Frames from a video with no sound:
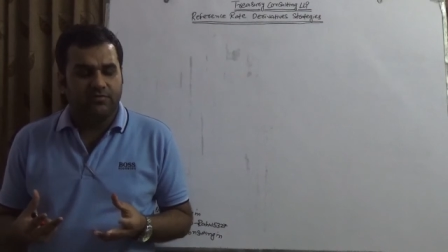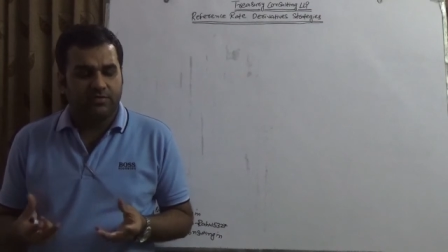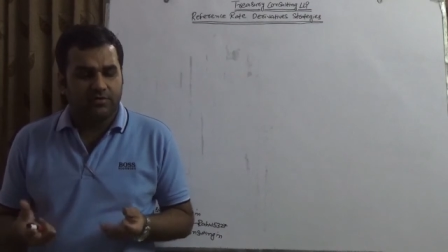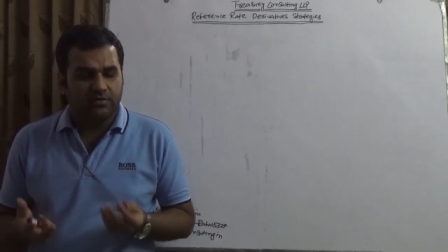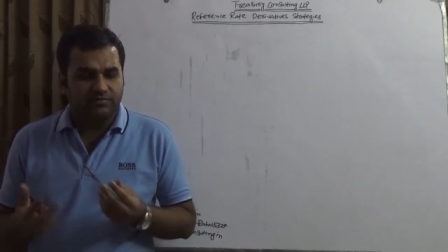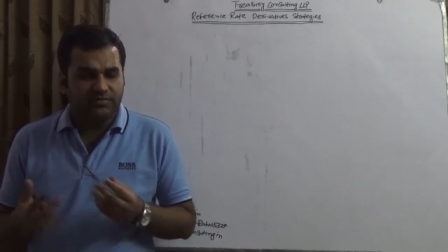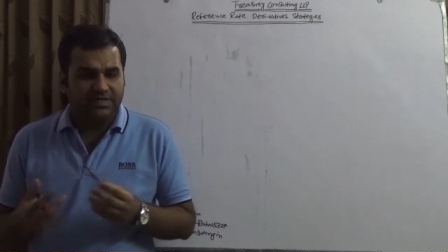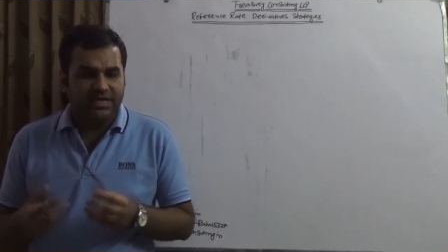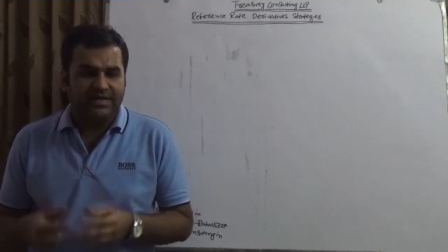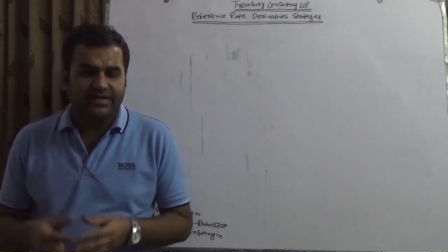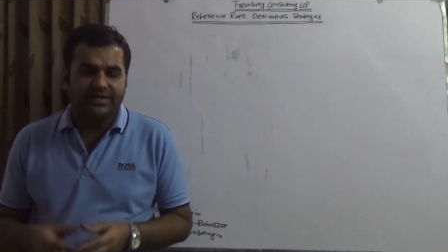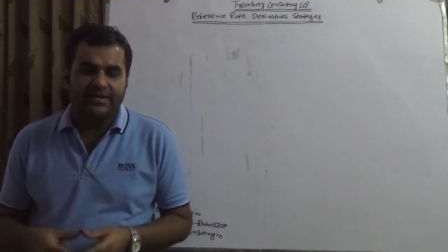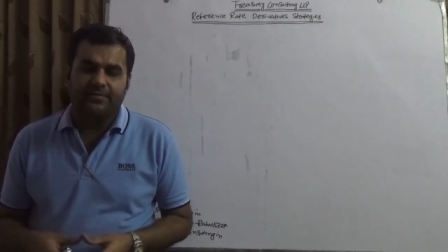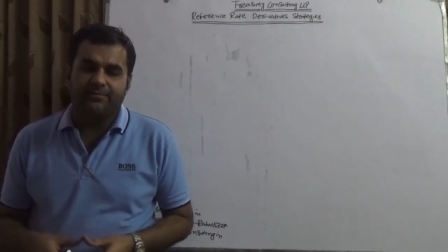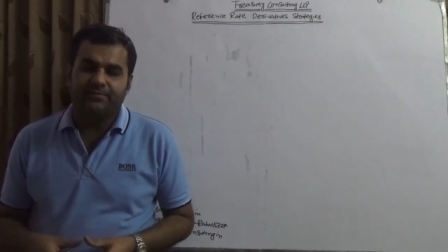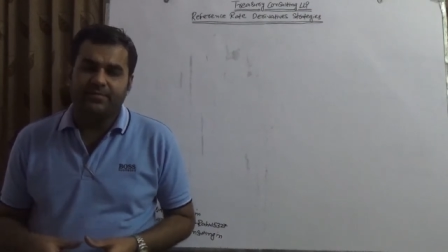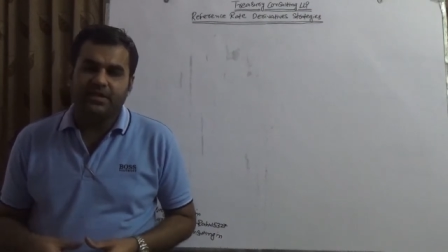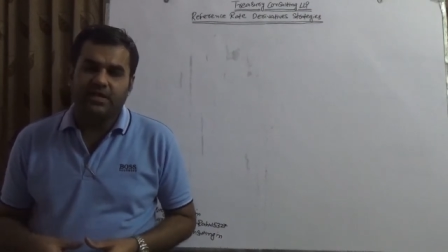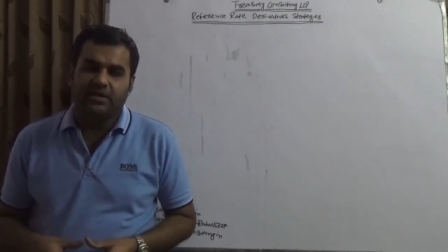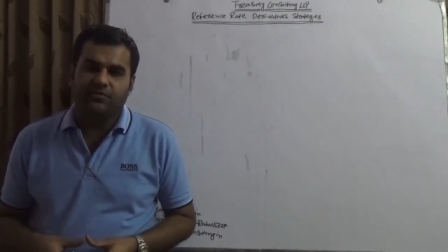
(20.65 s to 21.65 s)
one of that
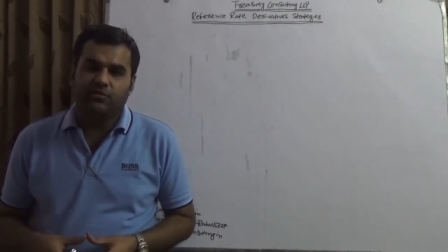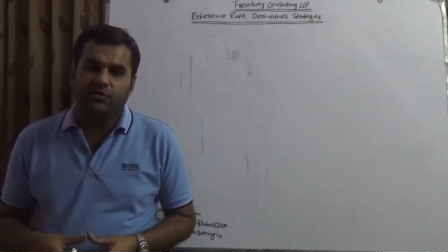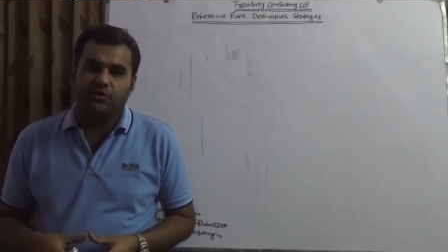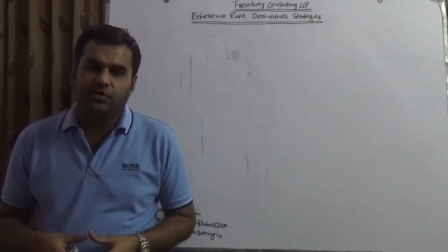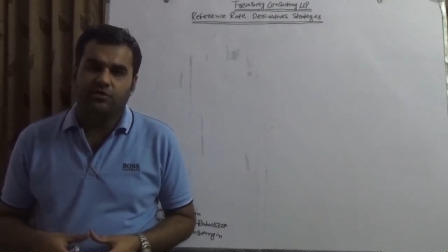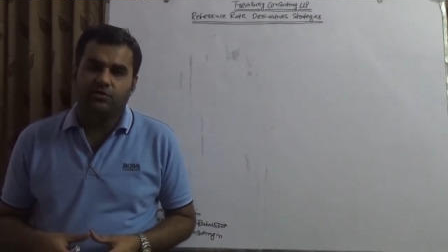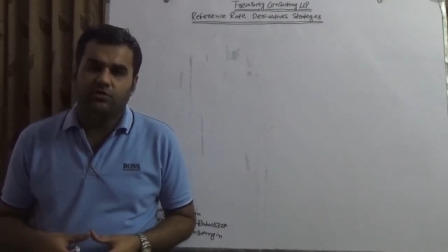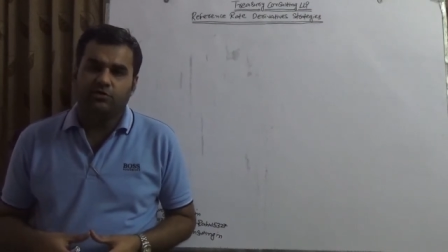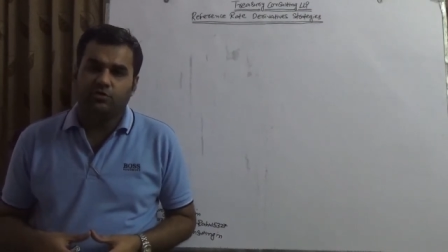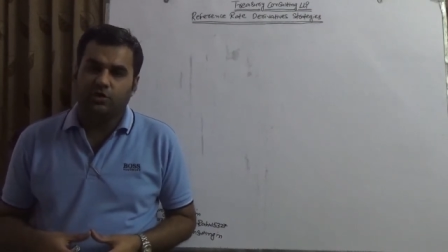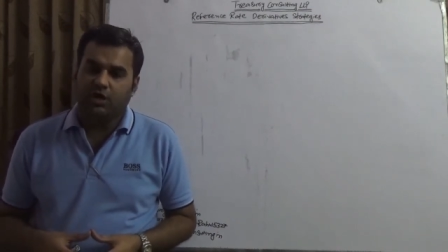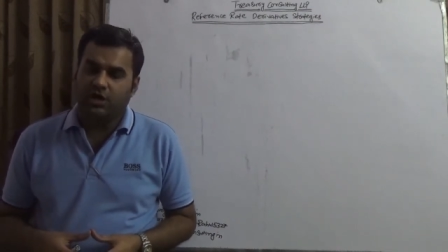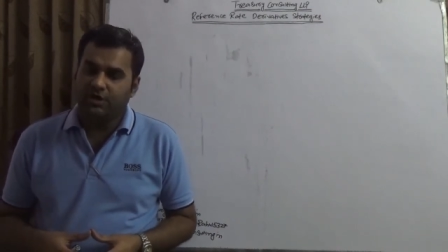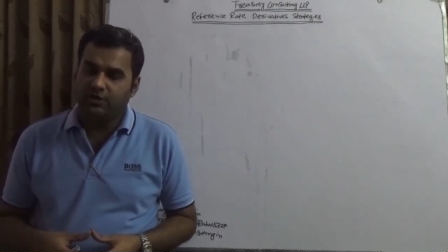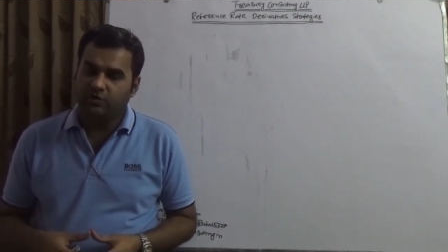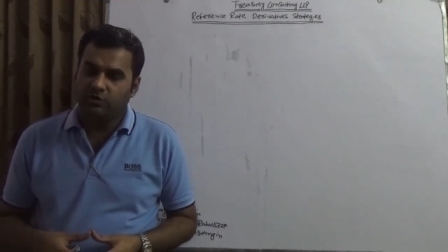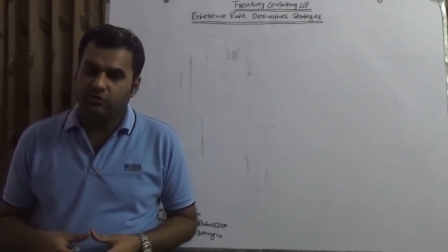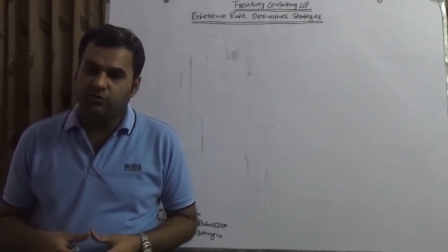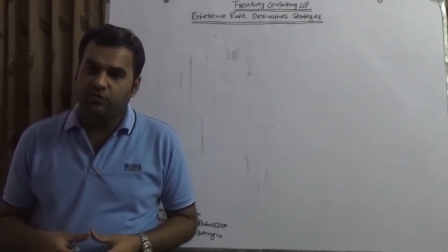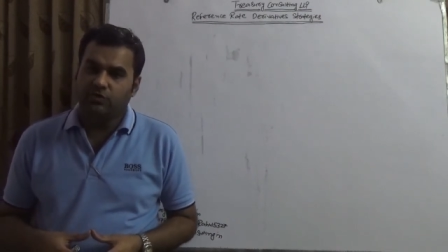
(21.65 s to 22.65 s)
company I wanted to, I
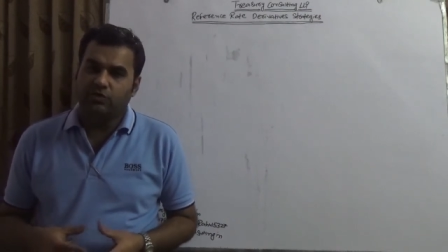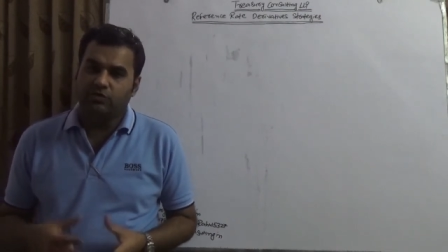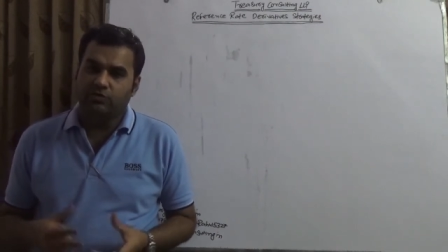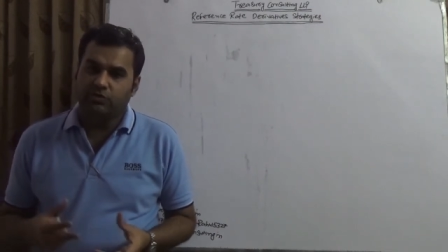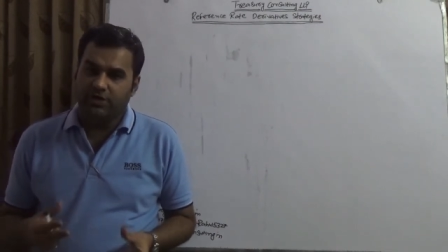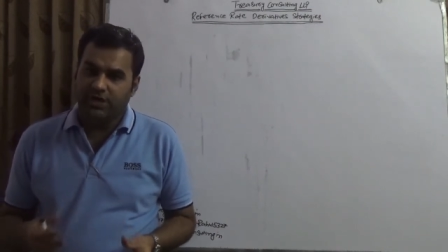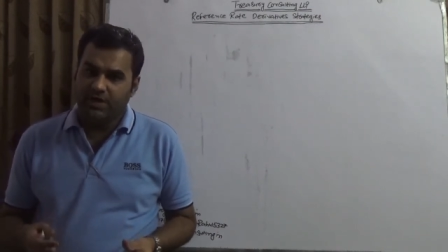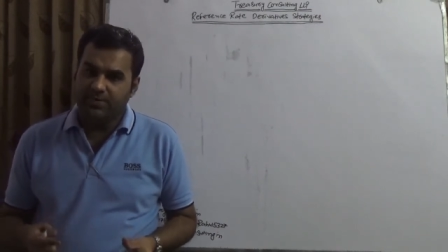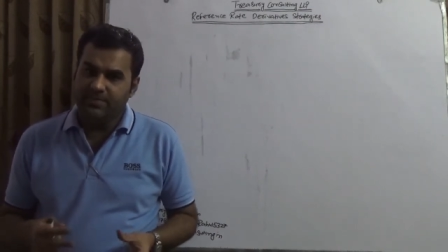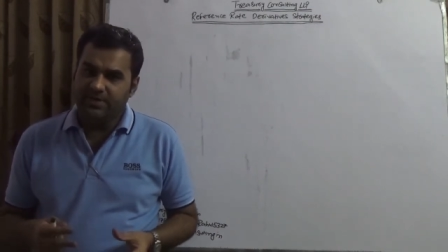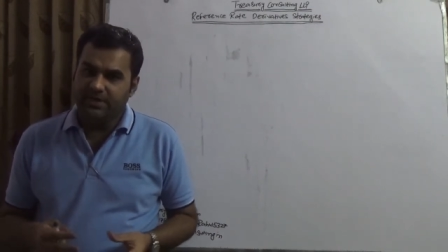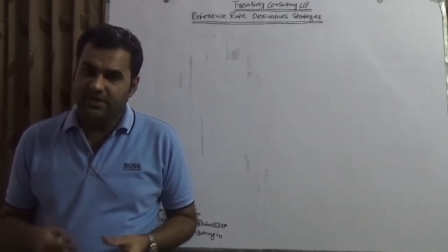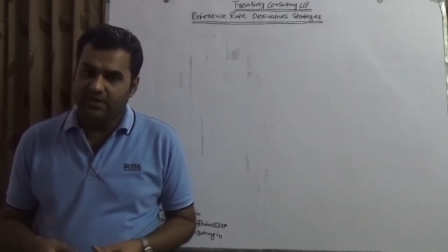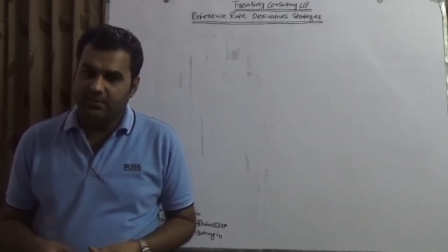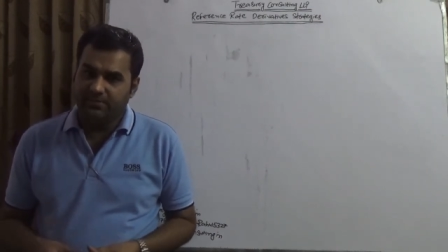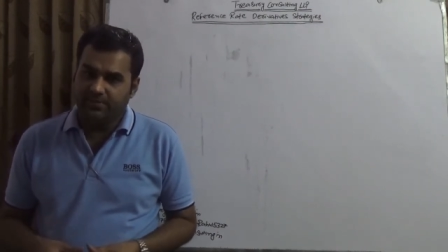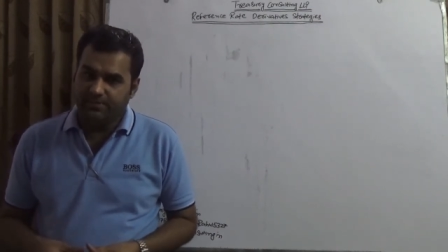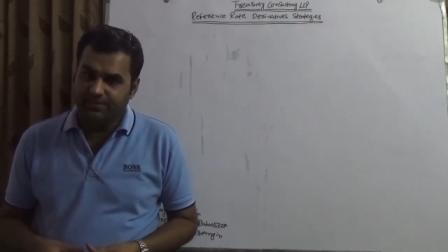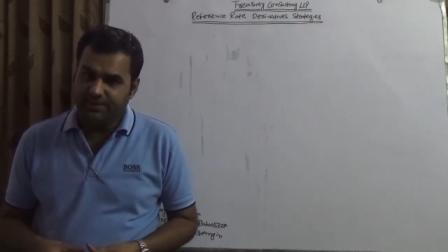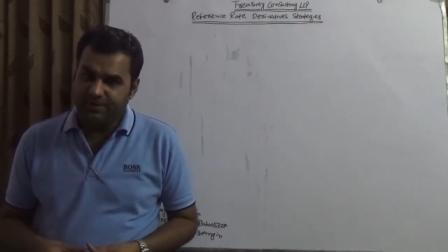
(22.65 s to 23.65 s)
don't want to name it in
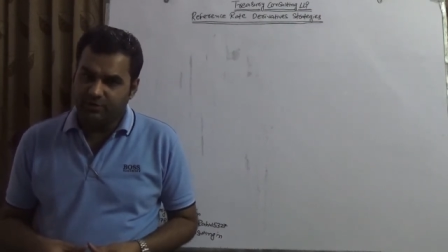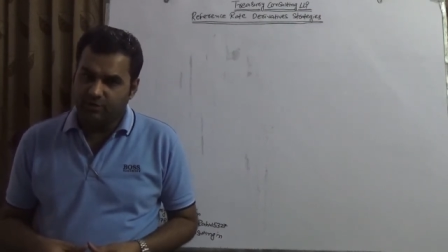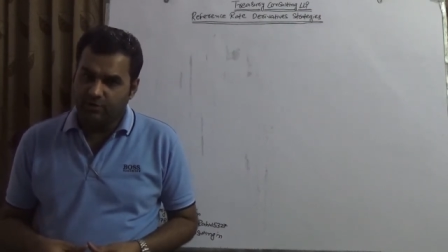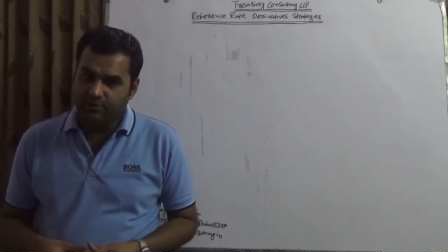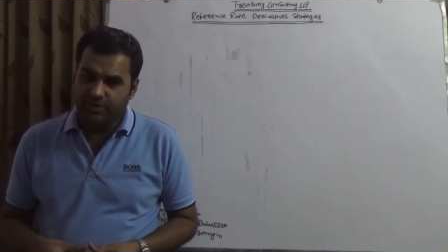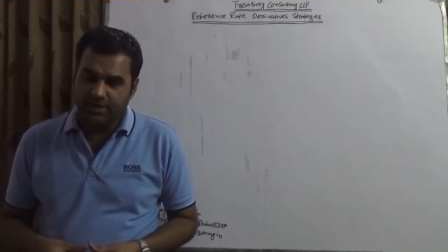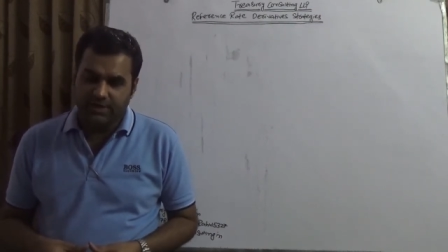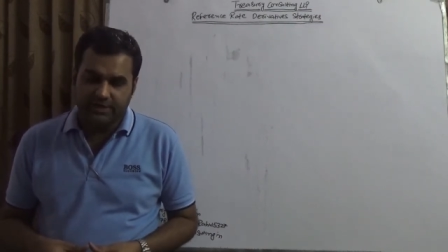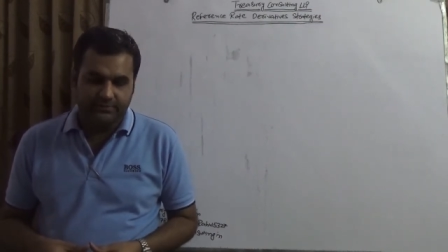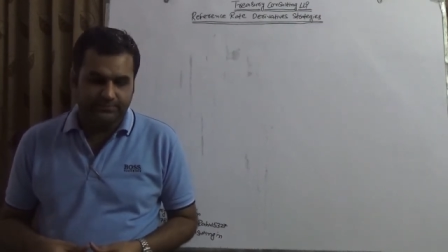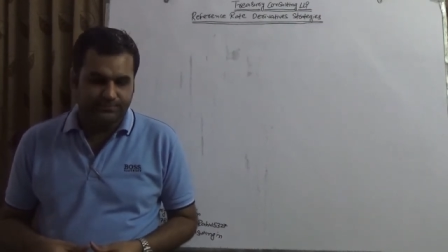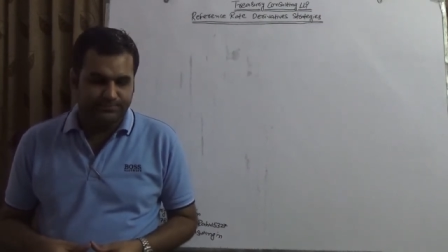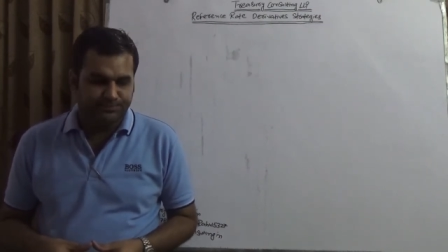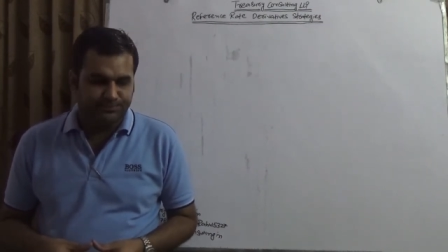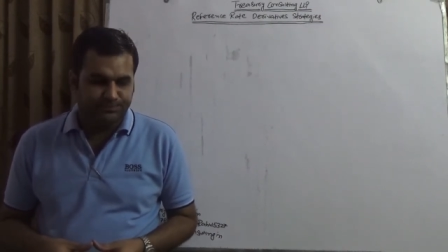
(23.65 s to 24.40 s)
the public domain